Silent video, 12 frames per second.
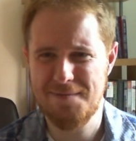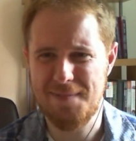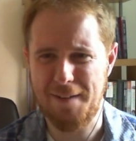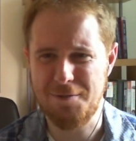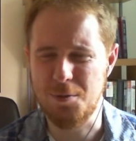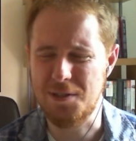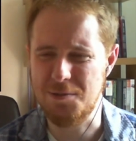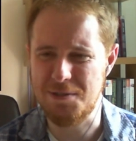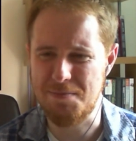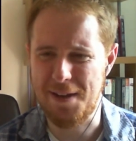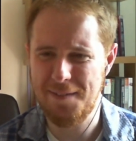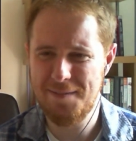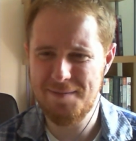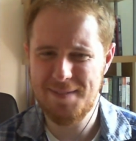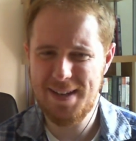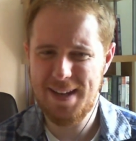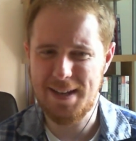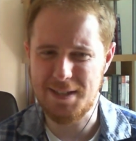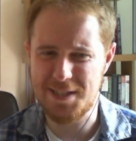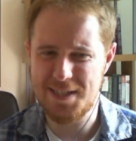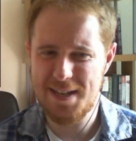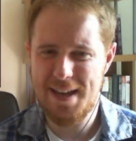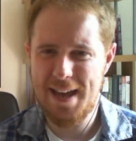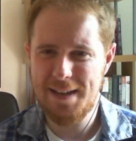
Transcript: afterwards was, but it's